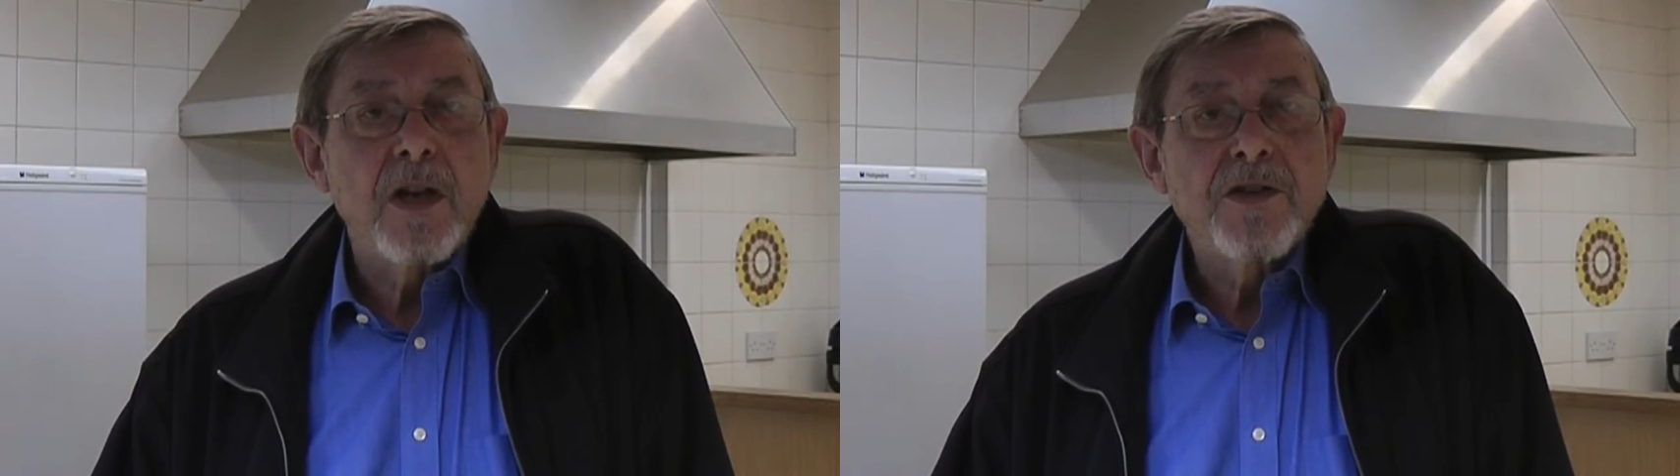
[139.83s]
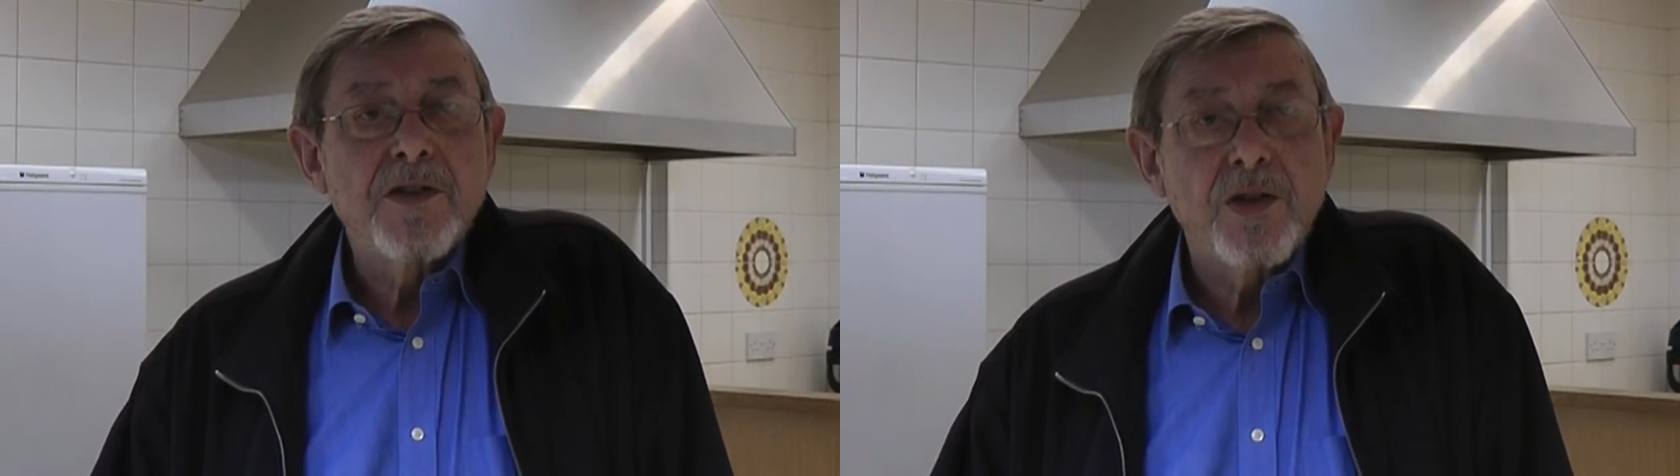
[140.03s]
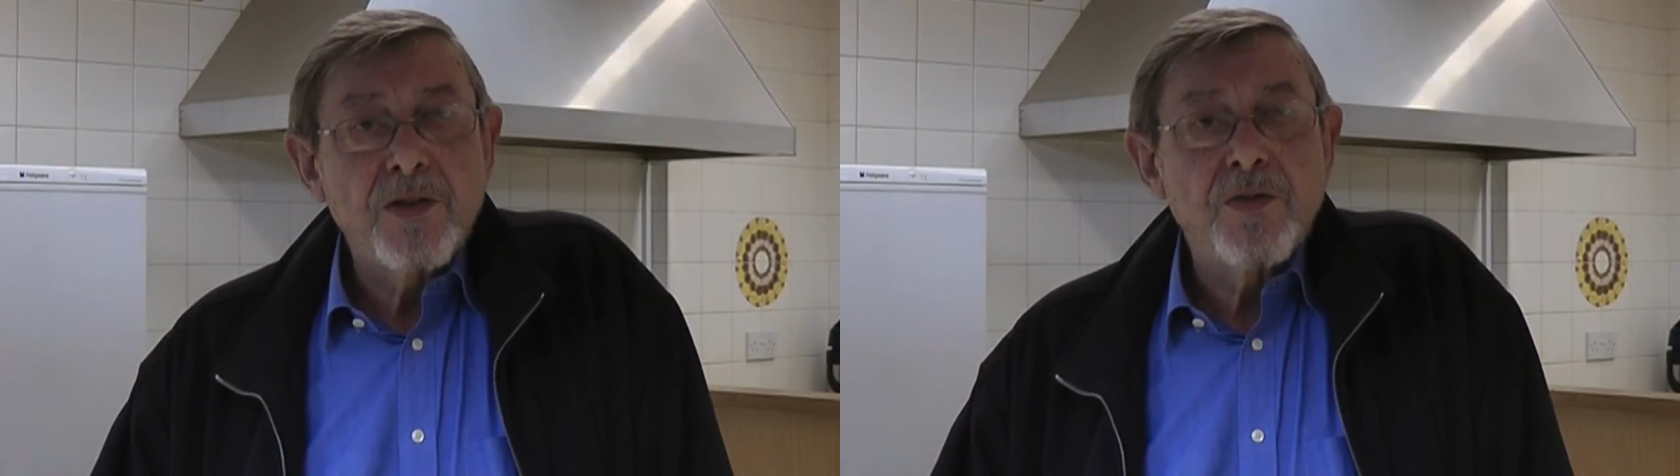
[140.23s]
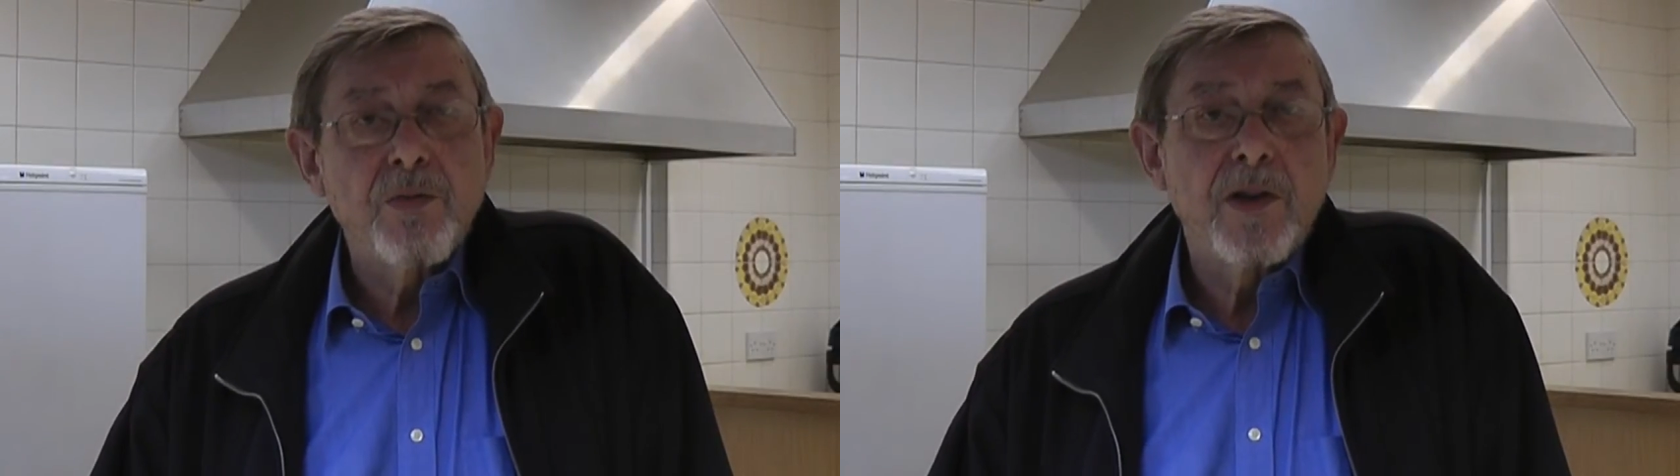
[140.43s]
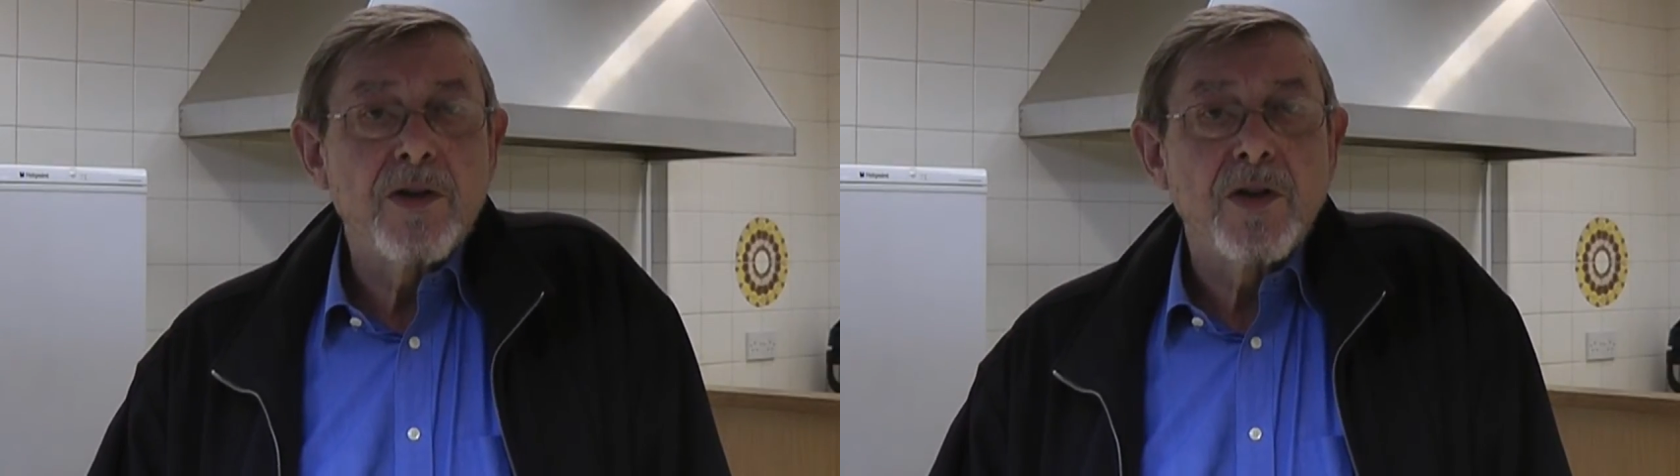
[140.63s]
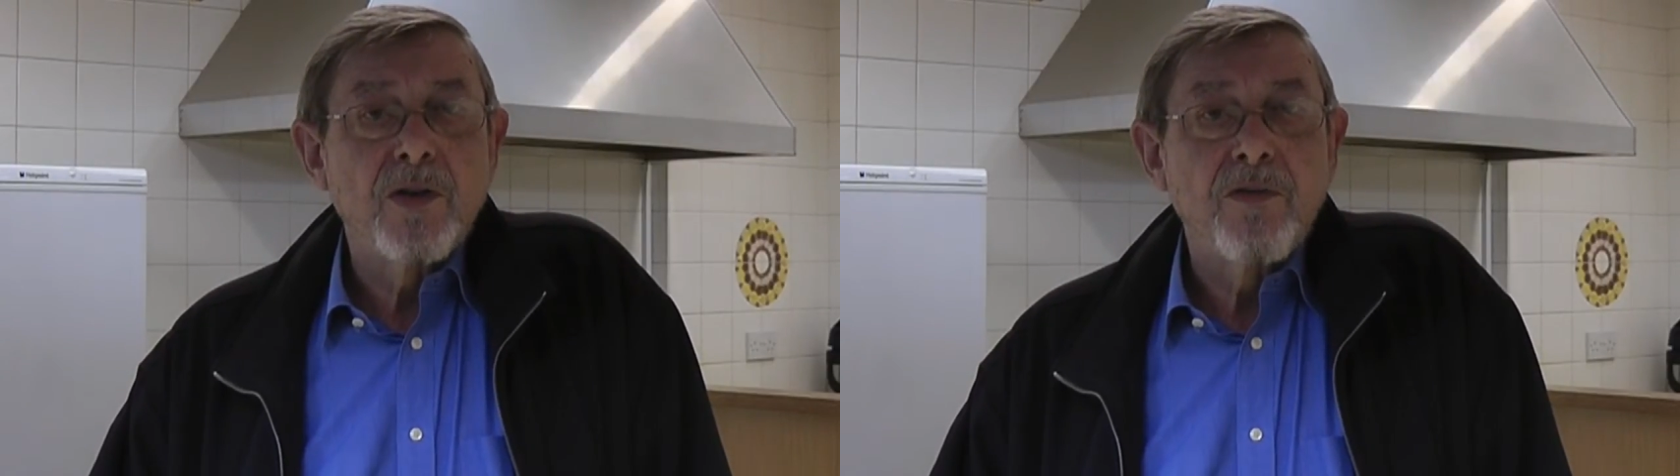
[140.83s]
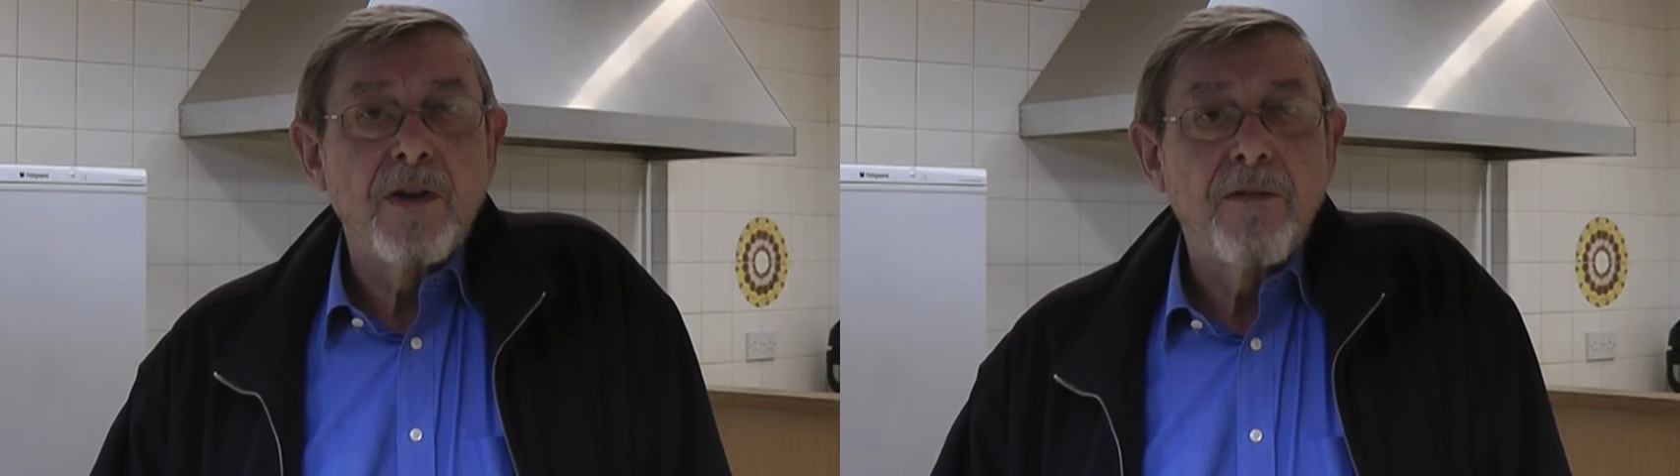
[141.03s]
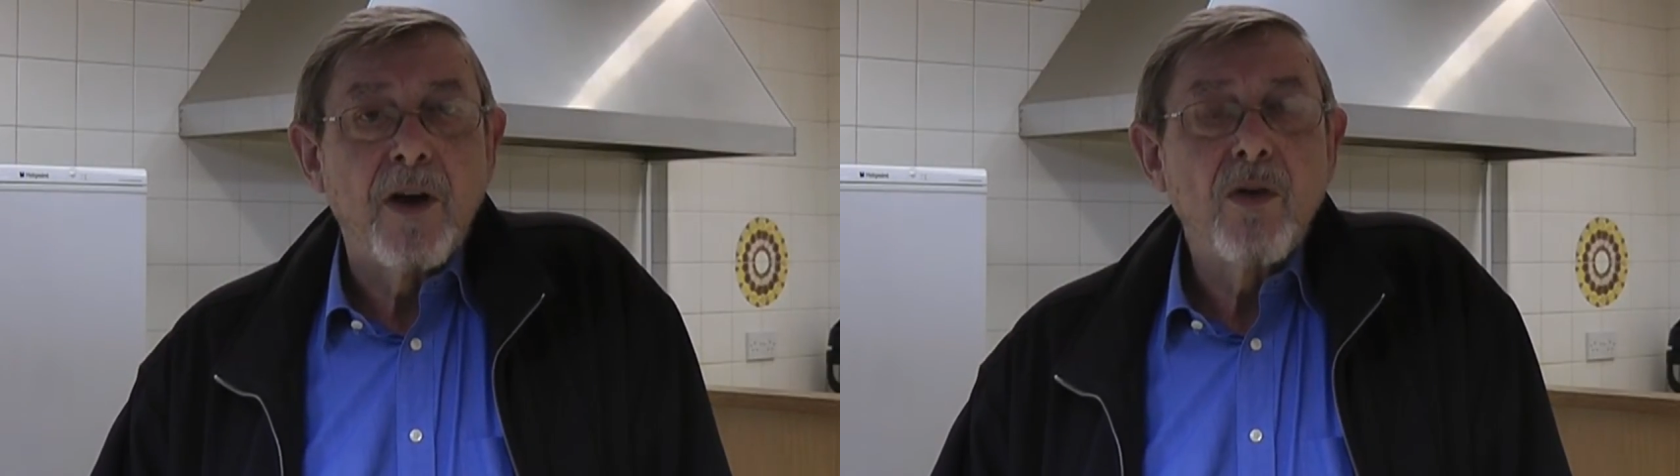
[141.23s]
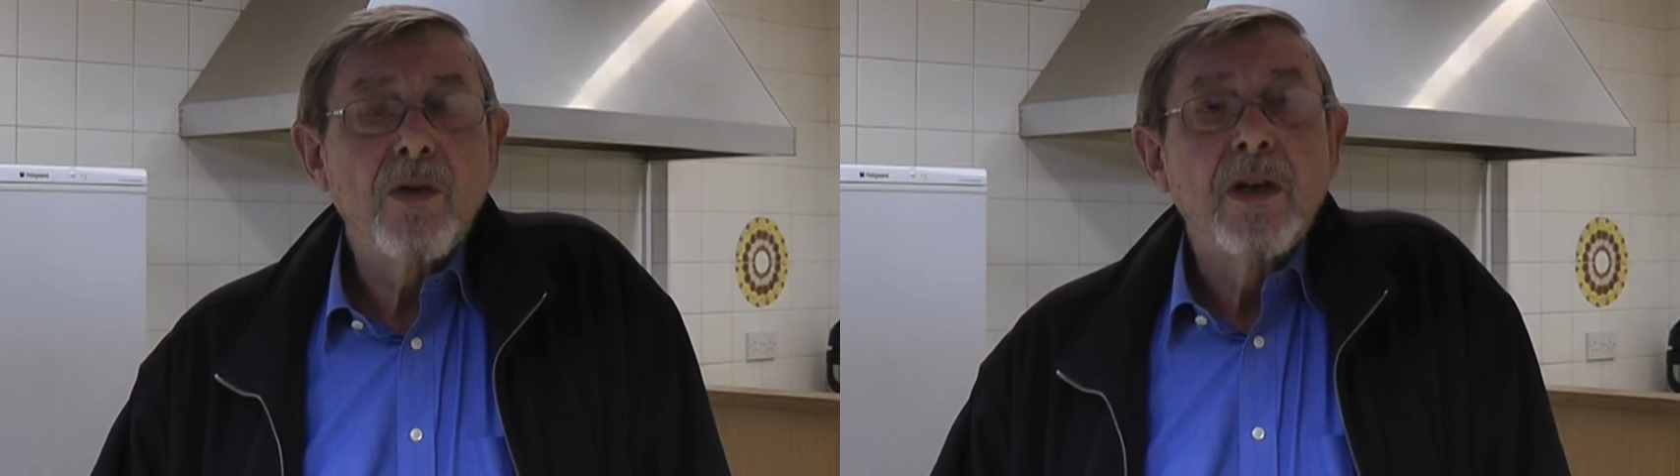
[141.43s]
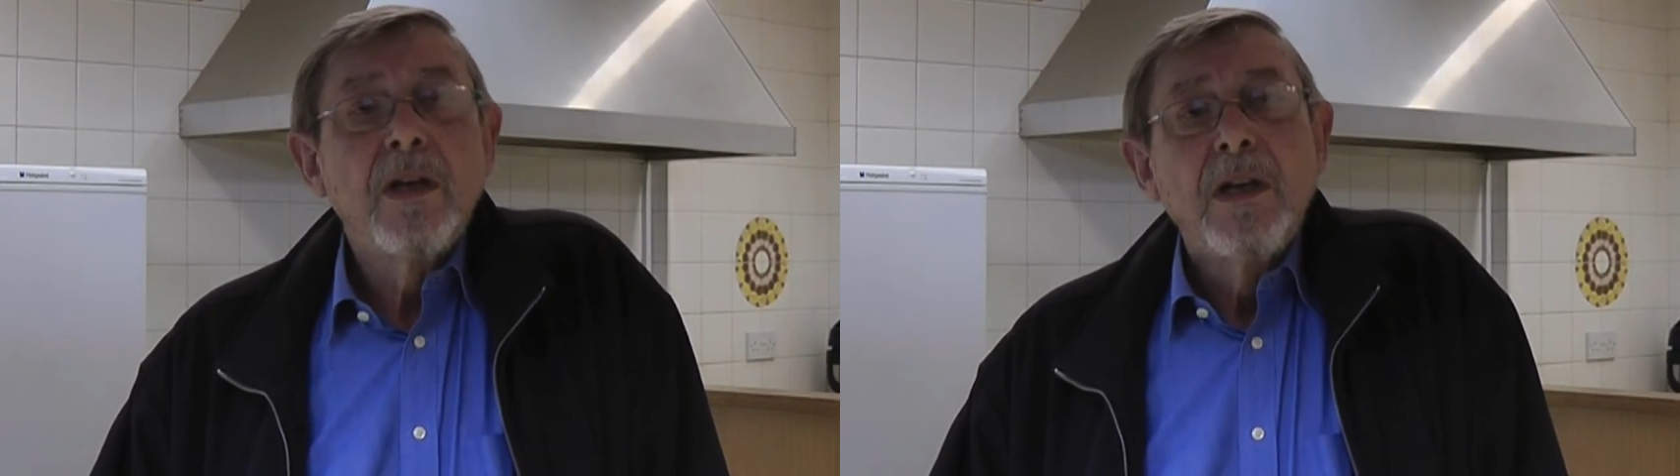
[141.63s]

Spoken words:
lost touch with us ordinary folk,